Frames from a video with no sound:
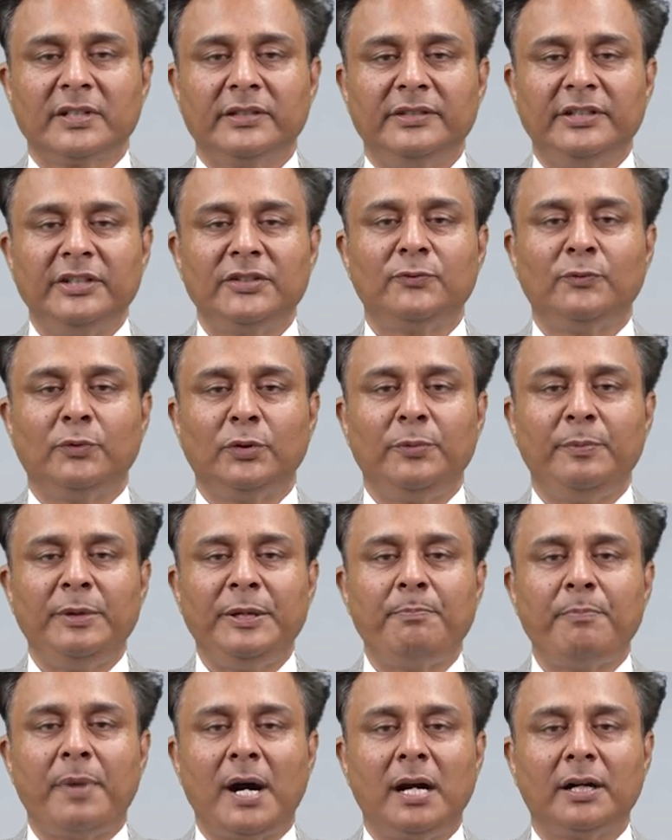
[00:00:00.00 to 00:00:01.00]
This would be
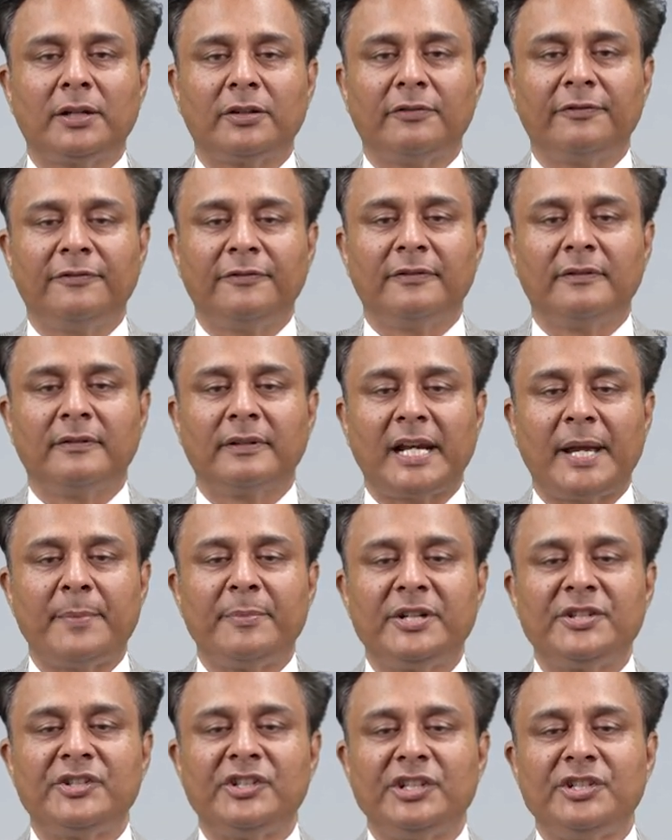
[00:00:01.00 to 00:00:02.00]
part of
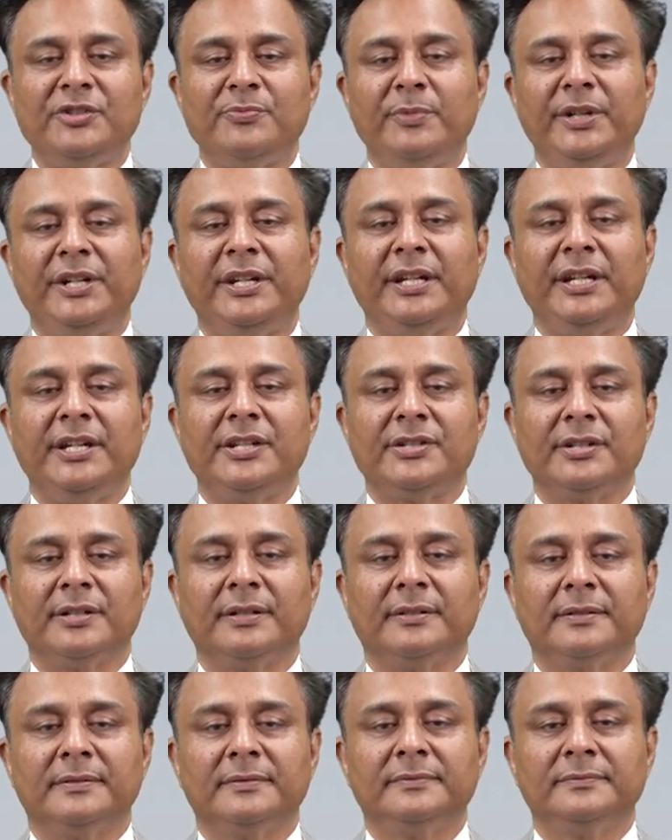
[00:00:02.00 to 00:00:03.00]
climate change mitigation.
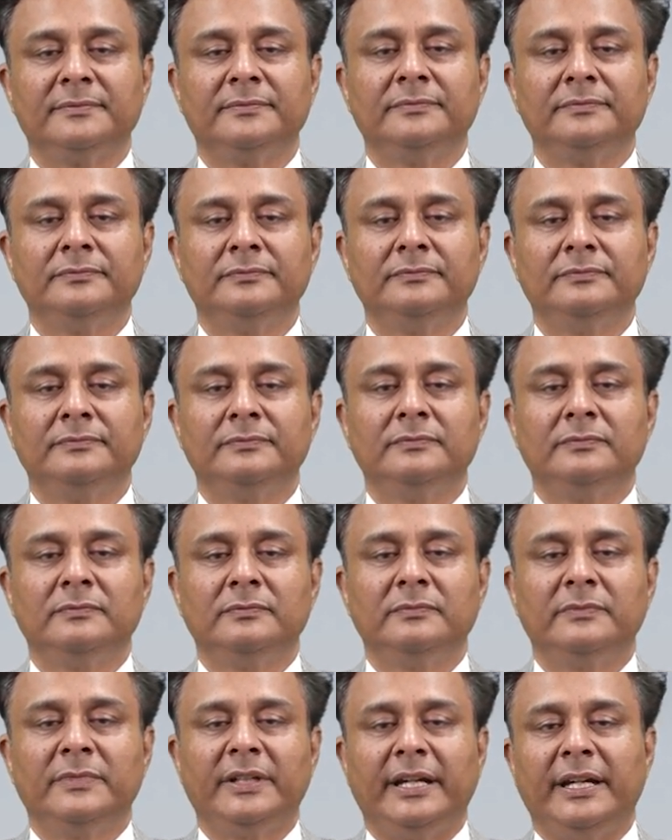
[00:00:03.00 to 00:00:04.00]

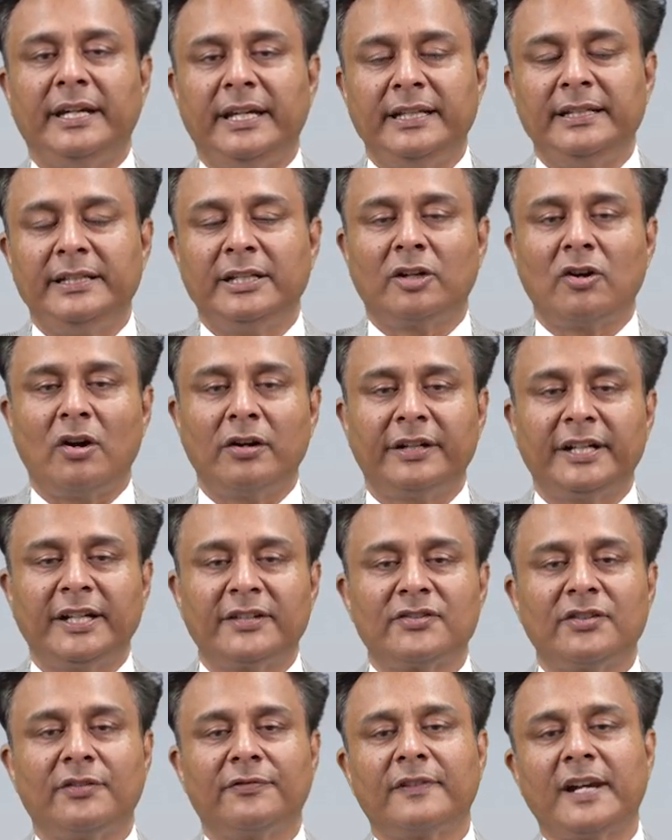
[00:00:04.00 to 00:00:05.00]
In the
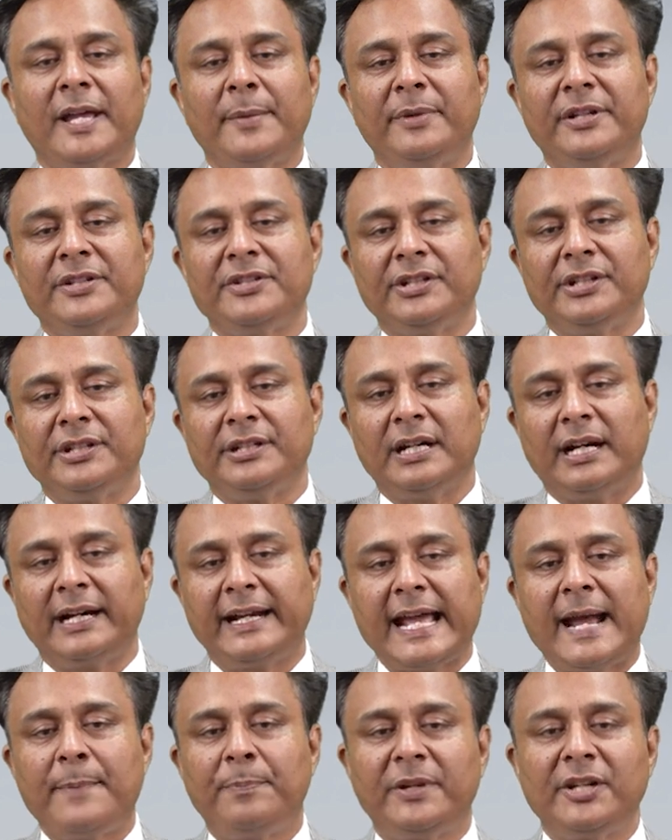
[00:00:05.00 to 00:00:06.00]
context of climate change,
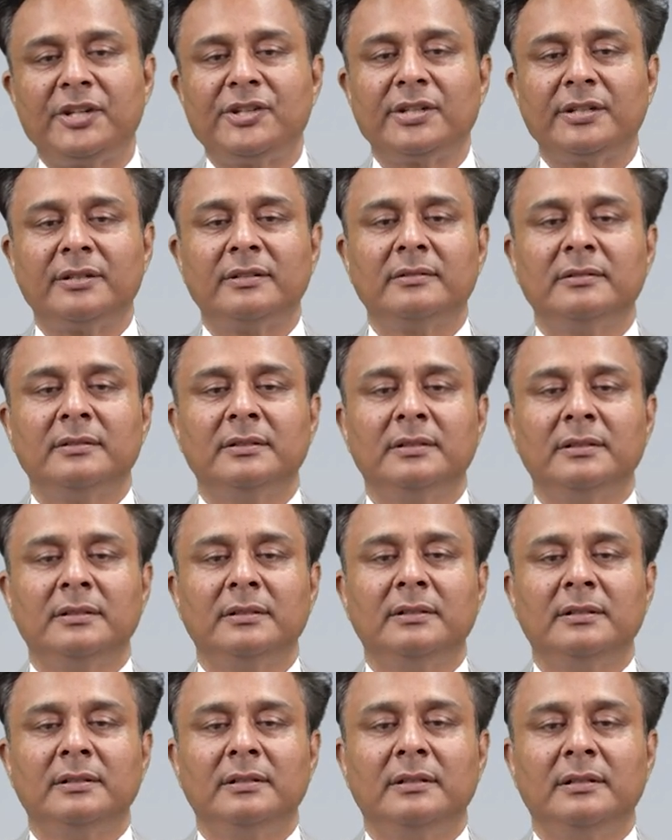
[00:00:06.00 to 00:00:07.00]
adaptation,
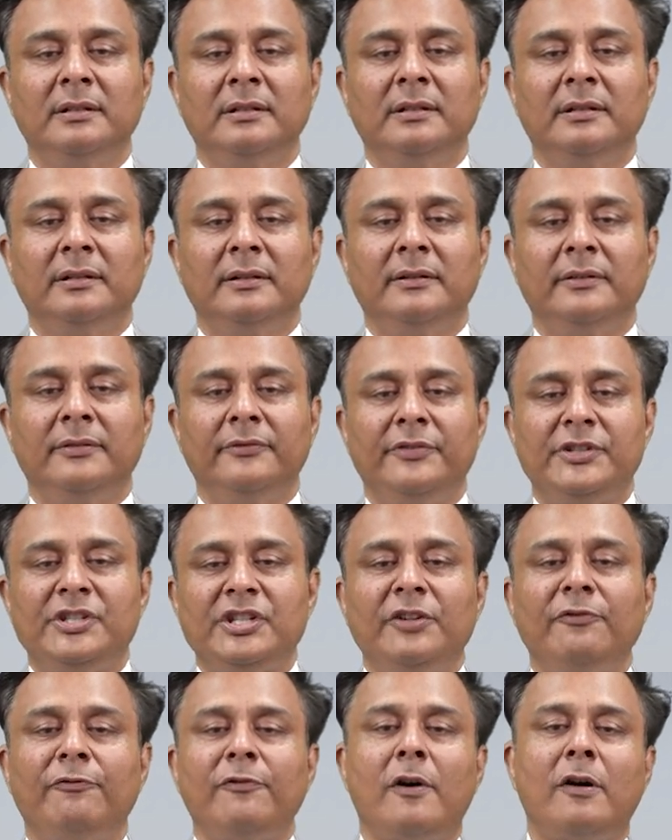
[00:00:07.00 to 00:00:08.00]
which
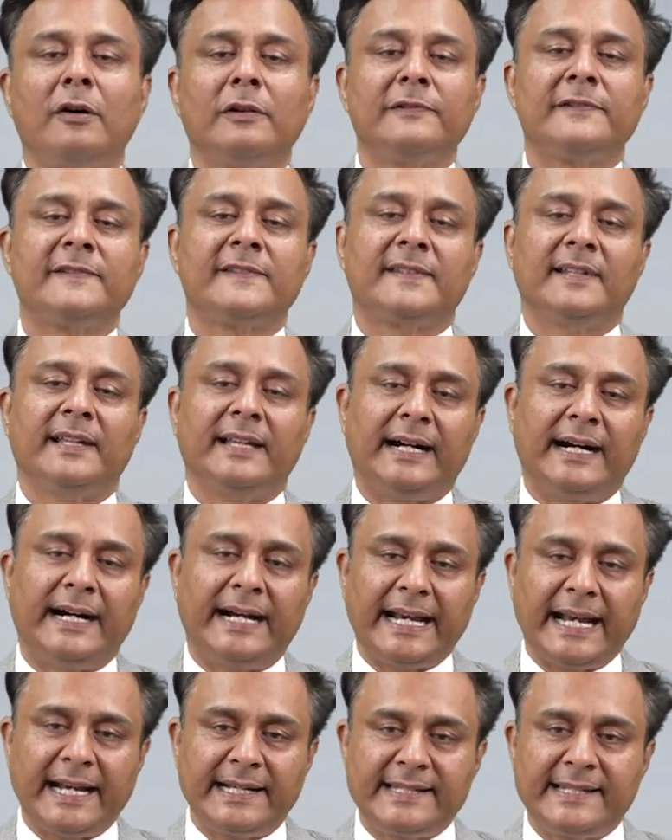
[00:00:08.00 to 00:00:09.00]
involves
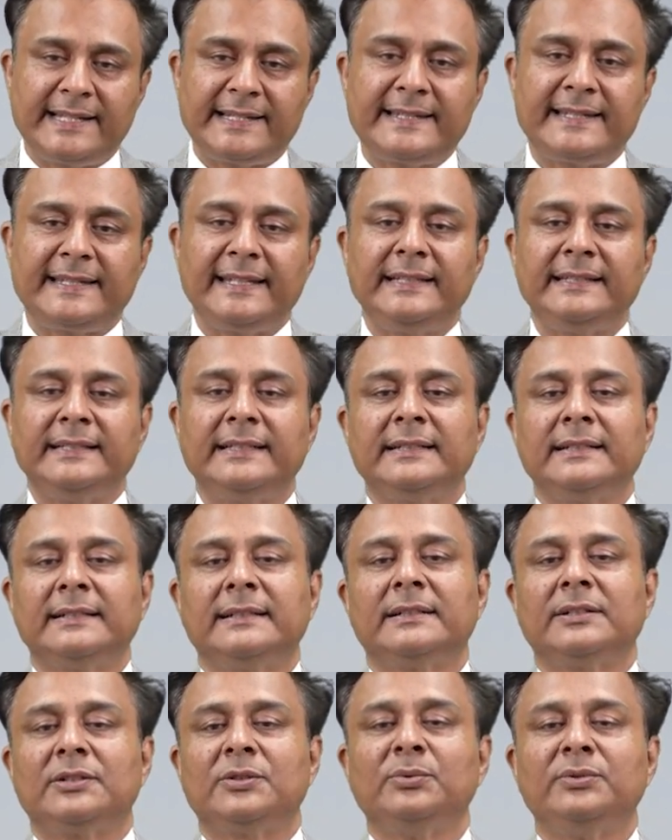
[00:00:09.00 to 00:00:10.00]
adjusting
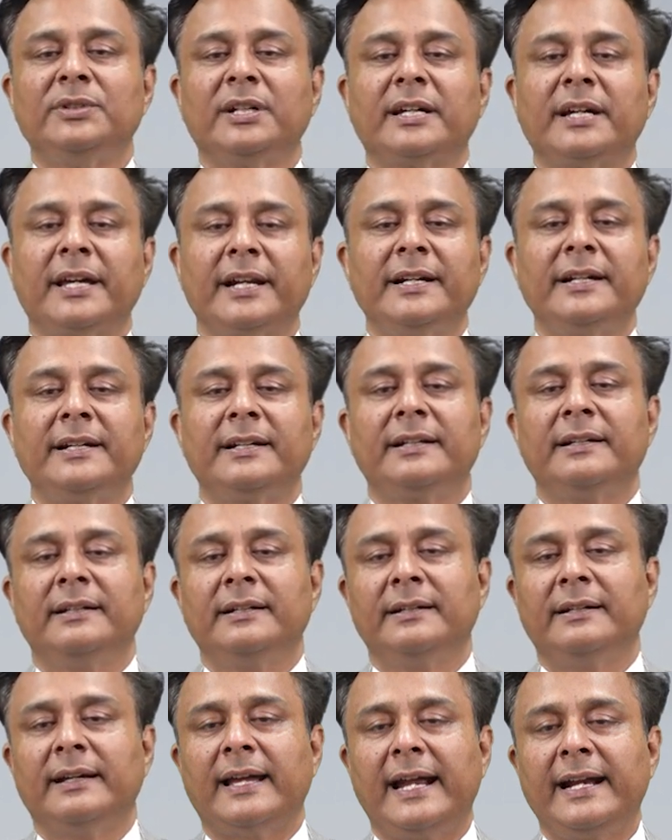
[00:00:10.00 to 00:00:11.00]
to the current
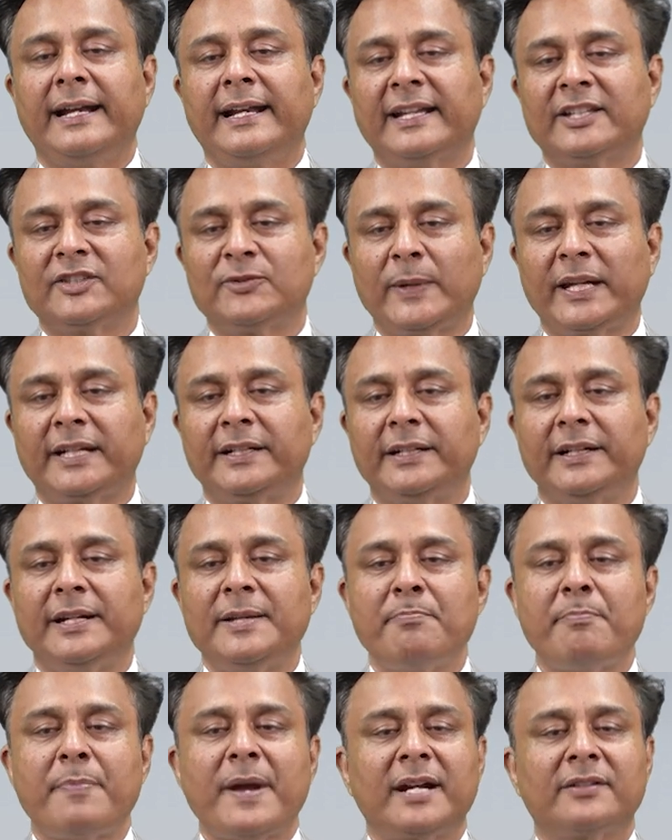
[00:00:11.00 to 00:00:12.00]
and expected
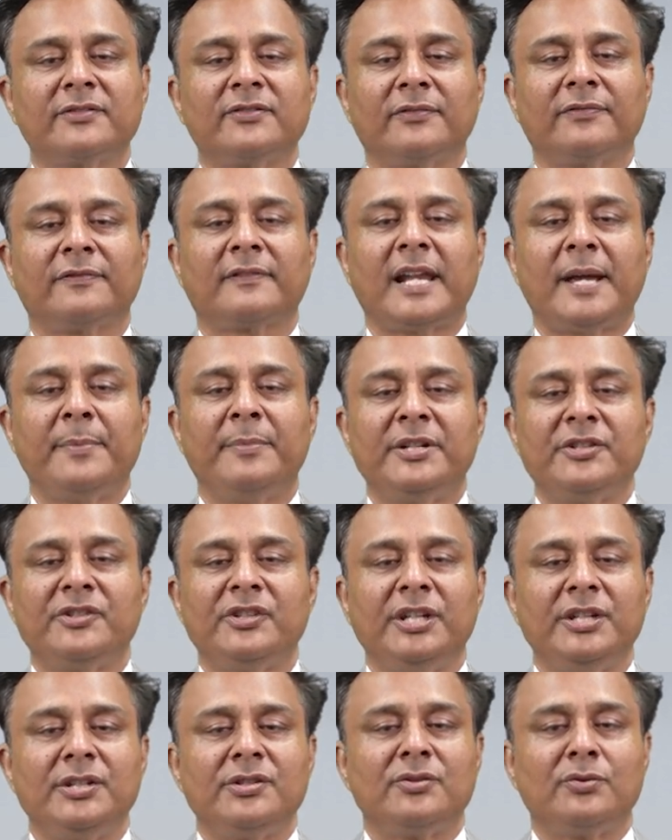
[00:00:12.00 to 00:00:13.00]
impacts of climate
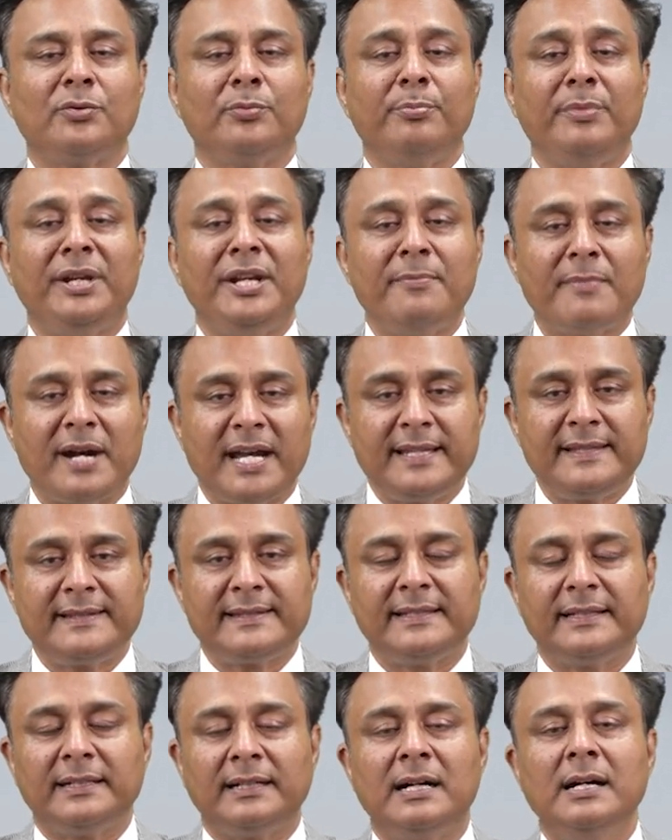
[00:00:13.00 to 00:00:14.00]
change to minimize
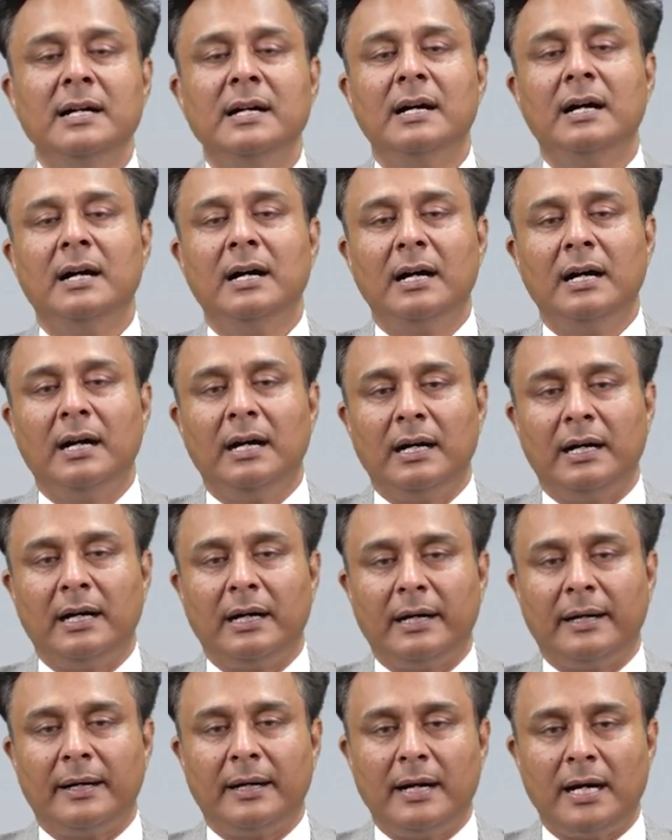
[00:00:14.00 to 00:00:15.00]
the
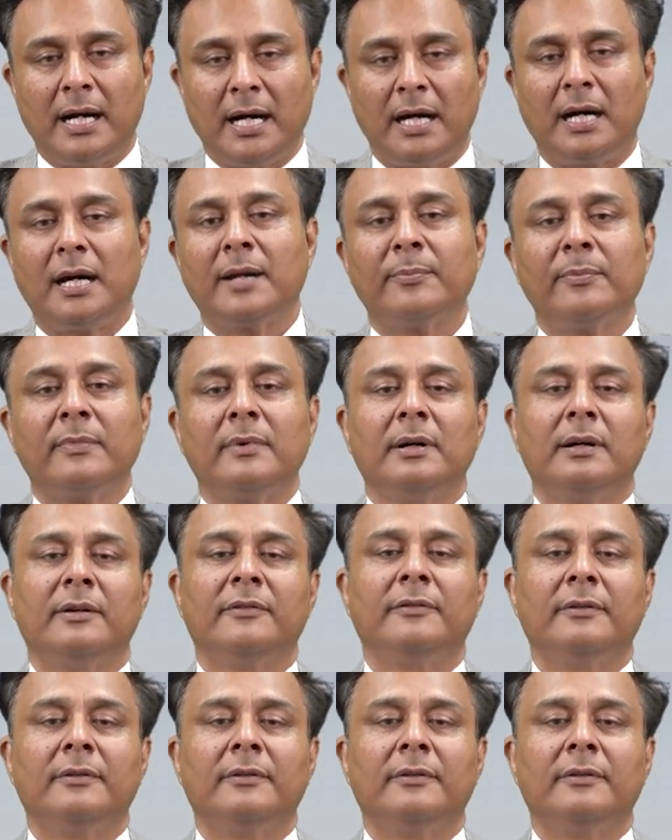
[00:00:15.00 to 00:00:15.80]
harm